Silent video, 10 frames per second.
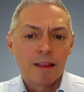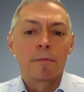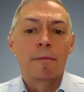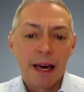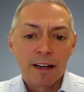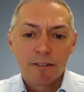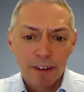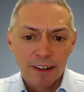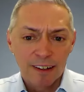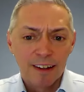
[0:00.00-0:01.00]
the
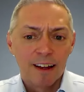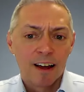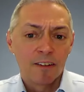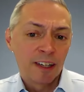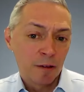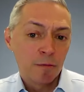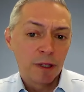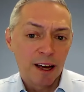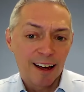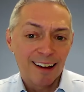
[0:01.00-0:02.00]
benefit of an
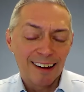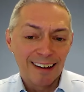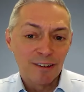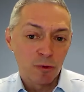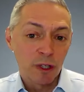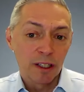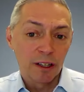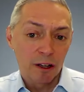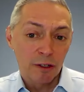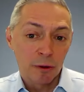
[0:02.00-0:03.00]
MBA is
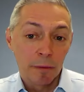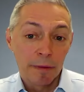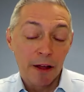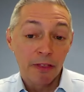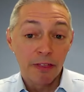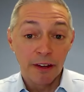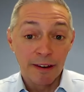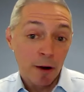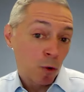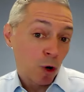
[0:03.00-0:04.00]
really also about the
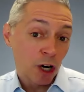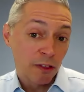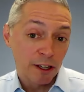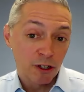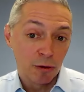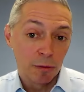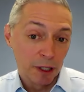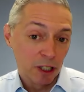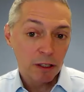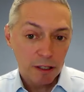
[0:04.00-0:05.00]
network that you
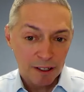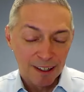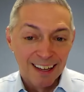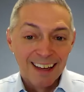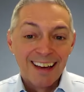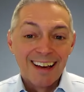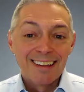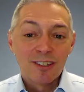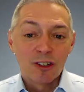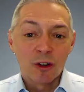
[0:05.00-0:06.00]
build.
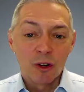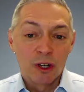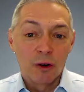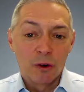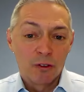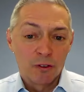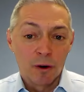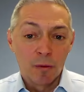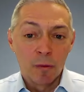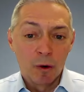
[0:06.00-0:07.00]
So, you know,
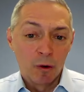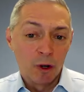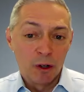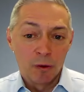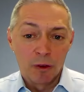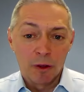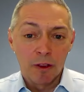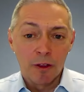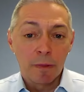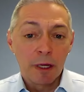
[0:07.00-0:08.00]
from, you know,
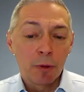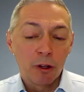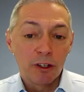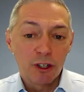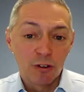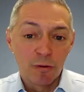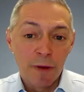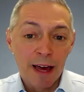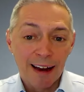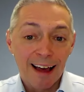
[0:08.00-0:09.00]
the people that you've
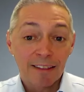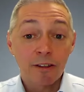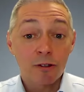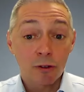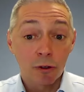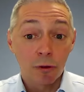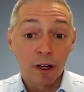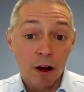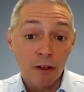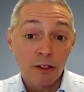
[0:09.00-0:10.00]
met at the school,
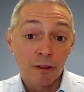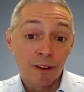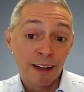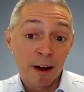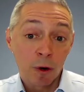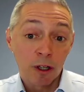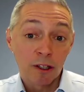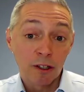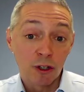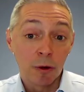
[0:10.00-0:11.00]
but also the network
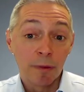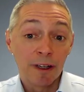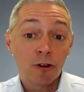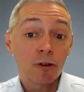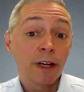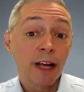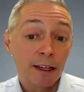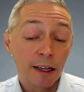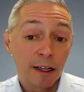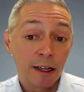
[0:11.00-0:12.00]
that you will be
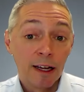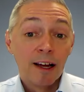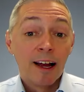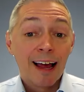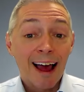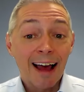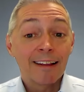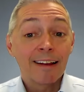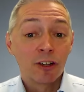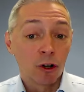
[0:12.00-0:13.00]
creating
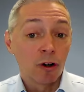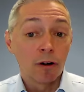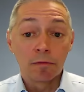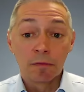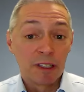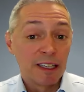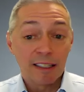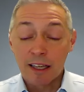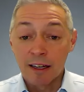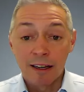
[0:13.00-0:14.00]
at your,
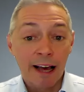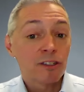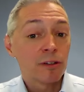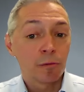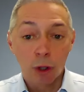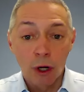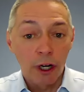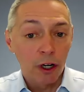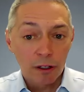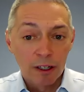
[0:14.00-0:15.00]
let's say, next
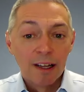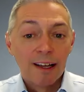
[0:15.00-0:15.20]
employer,